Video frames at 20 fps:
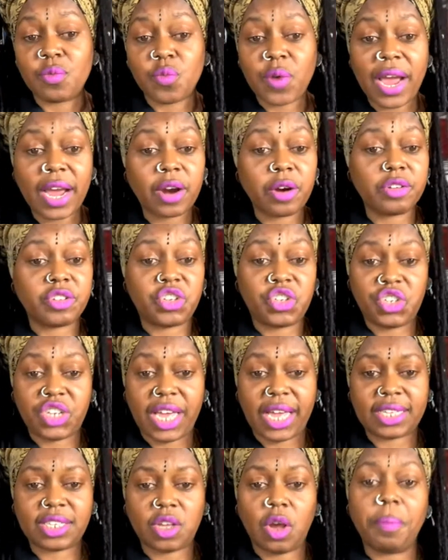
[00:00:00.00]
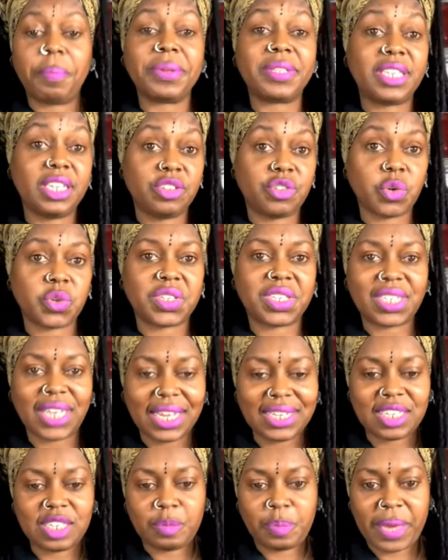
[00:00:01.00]
records checks on potential
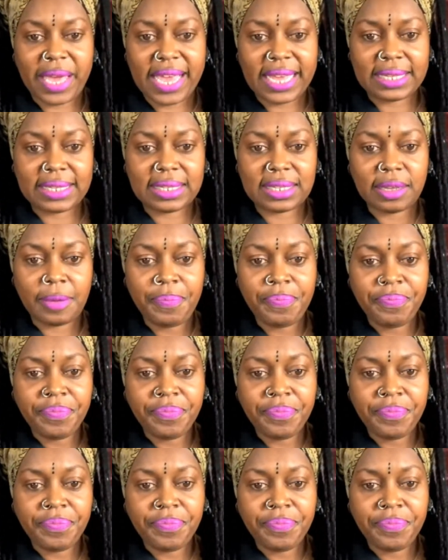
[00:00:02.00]
suspects,